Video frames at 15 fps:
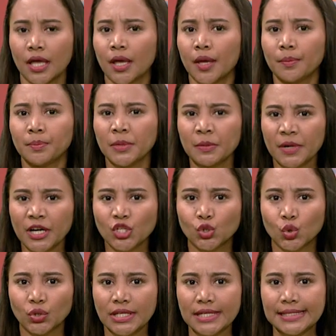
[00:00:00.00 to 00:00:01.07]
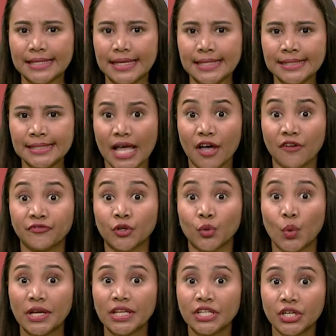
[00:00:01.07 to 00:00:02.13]
Myanmar junta says after
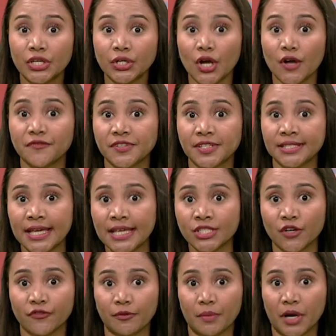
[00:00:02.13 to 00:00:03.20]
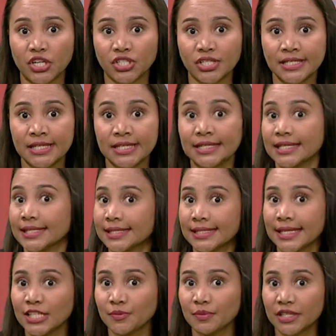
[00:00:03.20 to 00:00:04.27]
one year of state of emergency, the
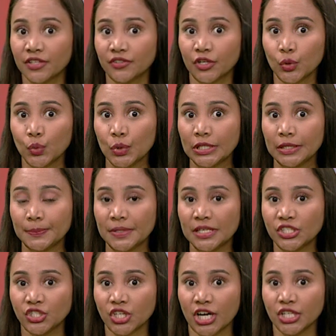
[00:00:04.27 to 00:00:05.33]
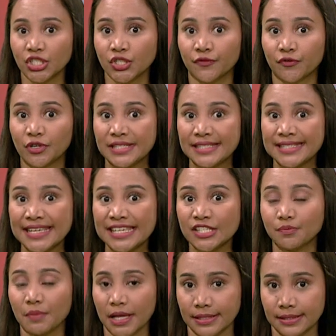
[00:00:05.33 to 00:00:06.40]
state military will be charged for six
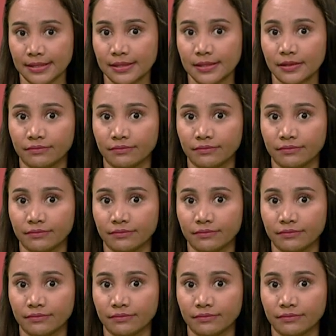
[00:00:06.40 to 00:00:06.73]
months.